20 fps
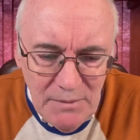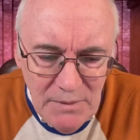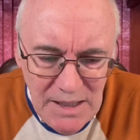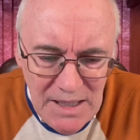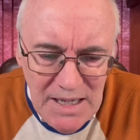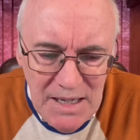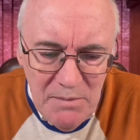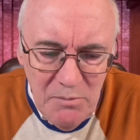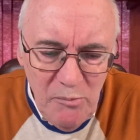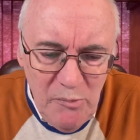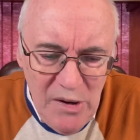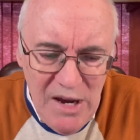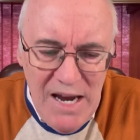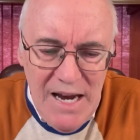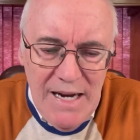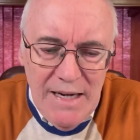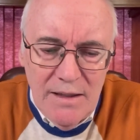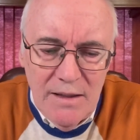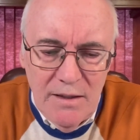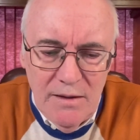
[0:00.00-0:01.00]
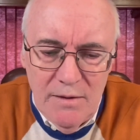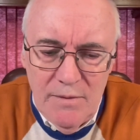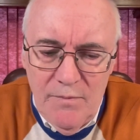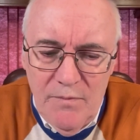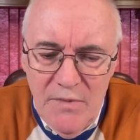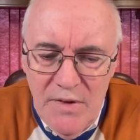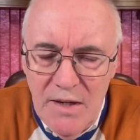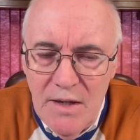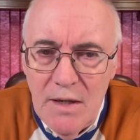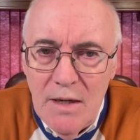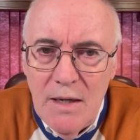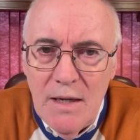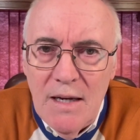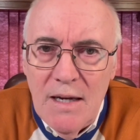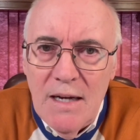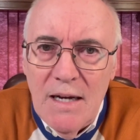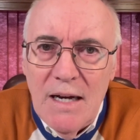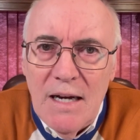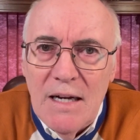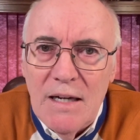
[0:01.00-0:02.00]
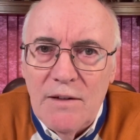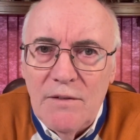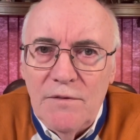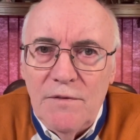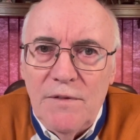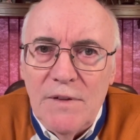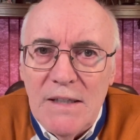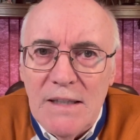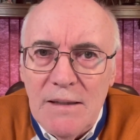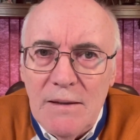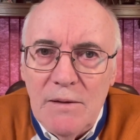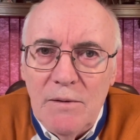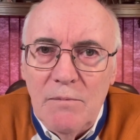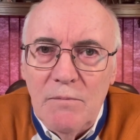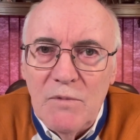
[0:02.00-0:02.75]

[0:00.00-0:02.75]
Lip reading: impact of